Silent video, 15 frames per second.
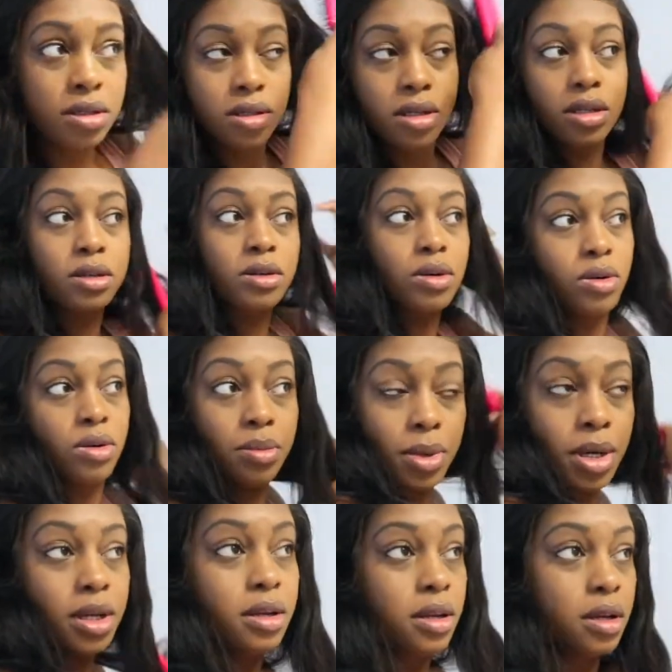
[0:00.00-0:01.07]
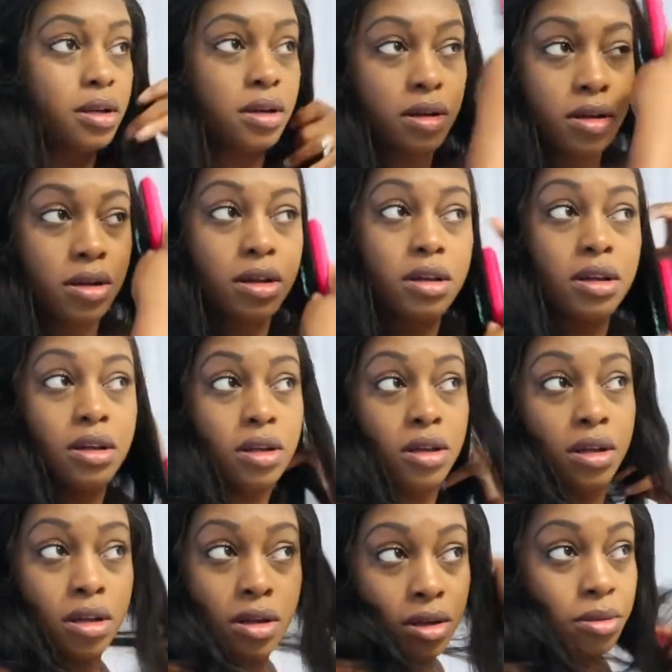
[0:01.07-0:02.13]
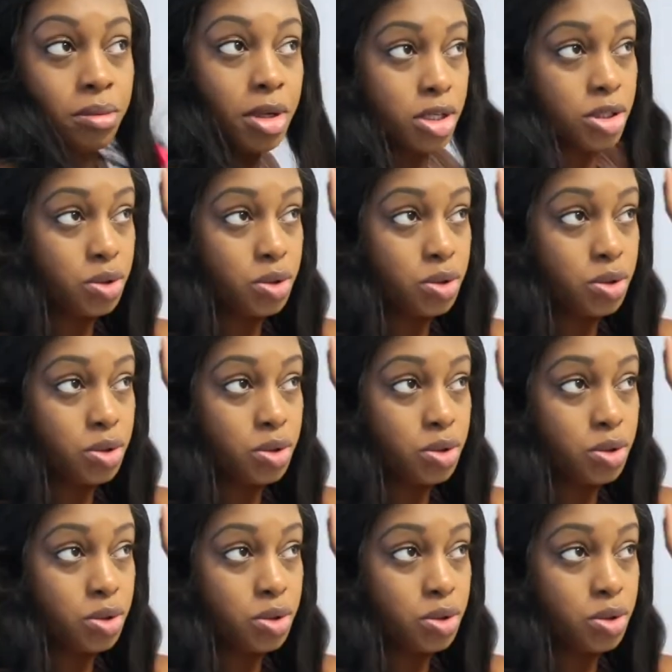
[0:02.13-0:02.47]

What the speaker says: take the comb and make